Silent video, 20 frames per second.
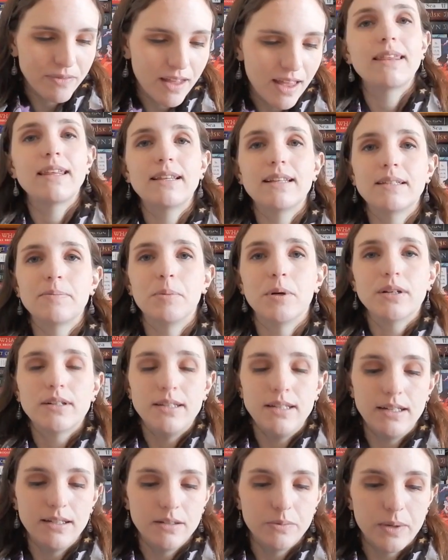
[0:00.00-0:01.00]
I think this
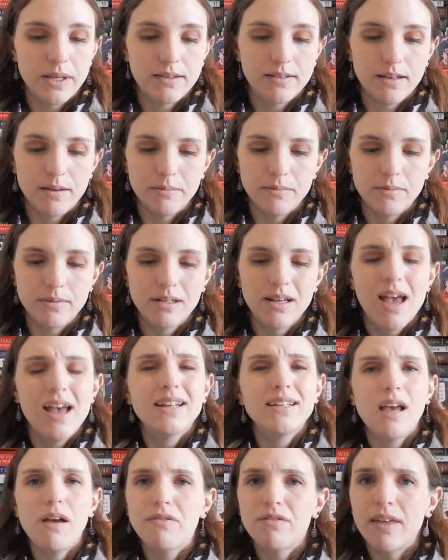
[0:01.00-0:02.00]
book deals with some
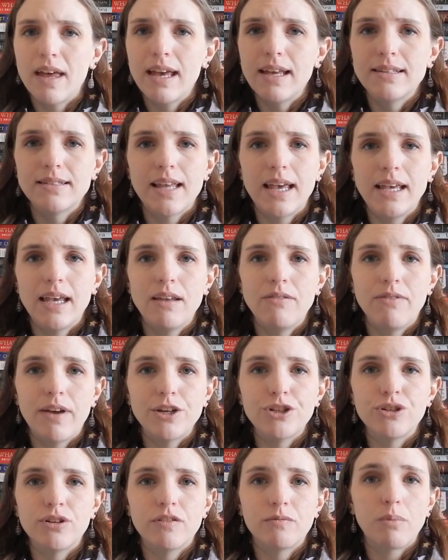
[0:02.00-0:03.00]
tough things like
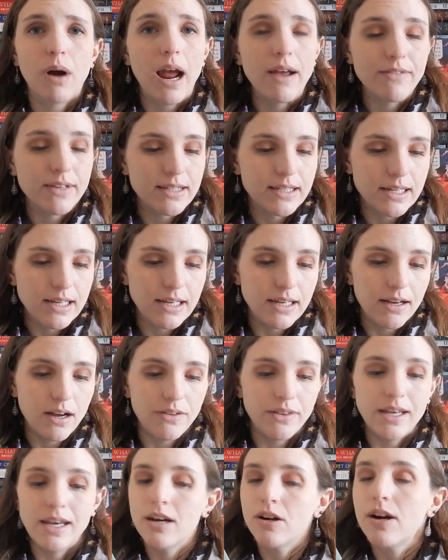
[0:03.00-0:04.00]
invasion of privacy
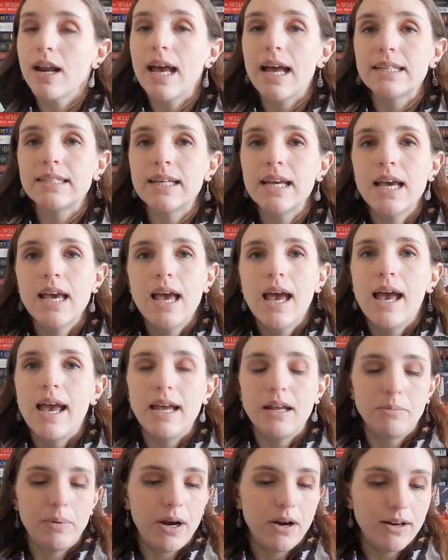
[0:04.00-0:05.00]
on the internet
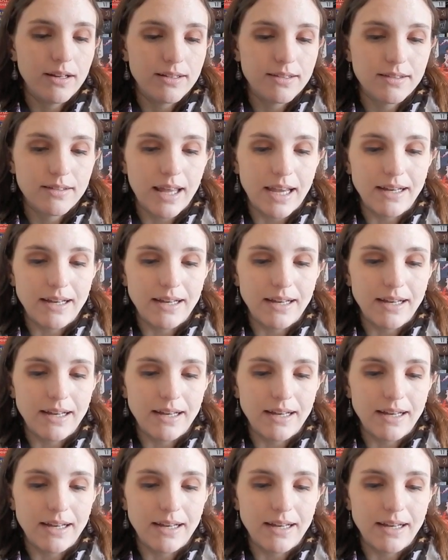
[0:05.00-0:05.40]
and parents,